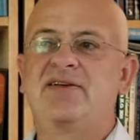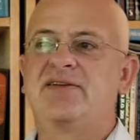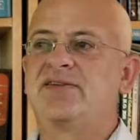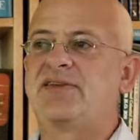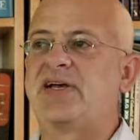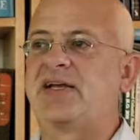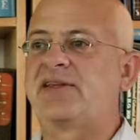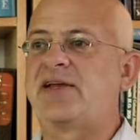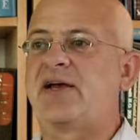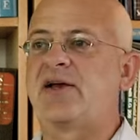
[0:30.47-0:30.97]

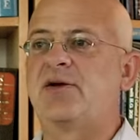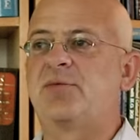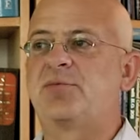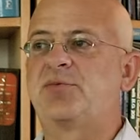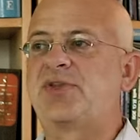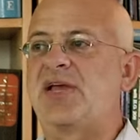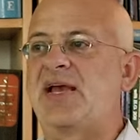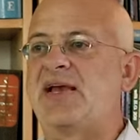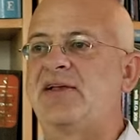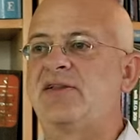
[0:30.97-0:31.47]
that I
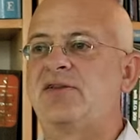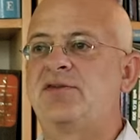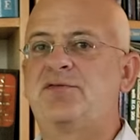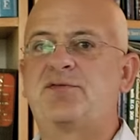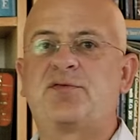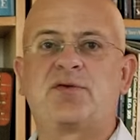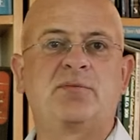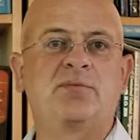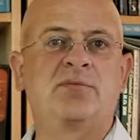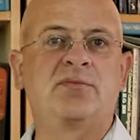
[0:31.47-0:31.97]
obtained
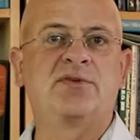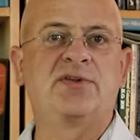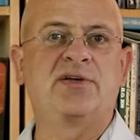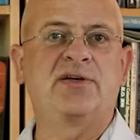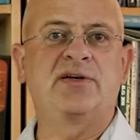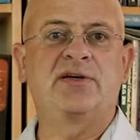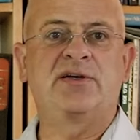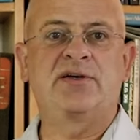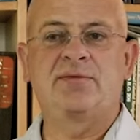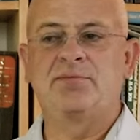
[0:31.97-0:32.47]
from
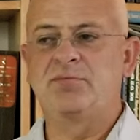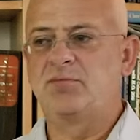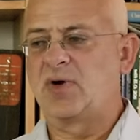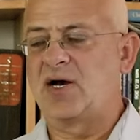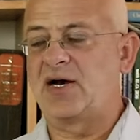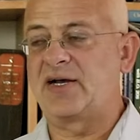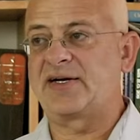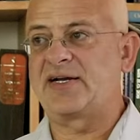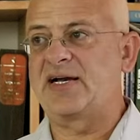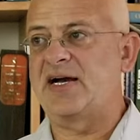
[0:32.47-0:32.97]
the
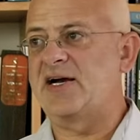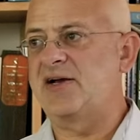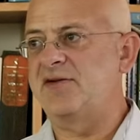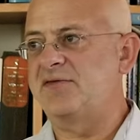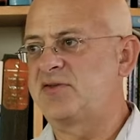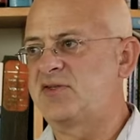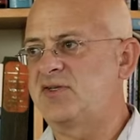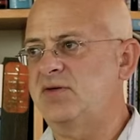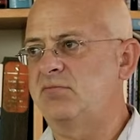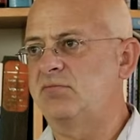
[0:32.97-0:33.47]

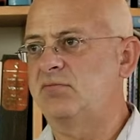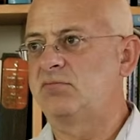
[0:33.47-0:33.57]
archives